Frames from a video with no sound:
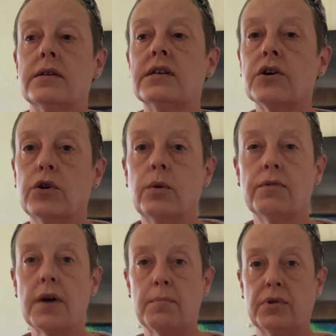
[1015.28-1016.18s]
tell you
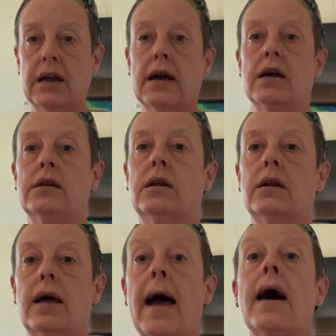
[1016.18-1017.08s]
if that plant,
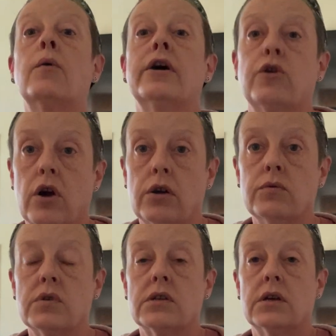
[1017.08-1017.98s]
how it
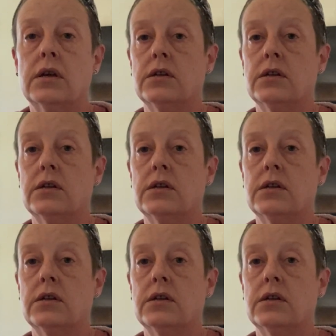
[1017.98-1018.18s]
grows.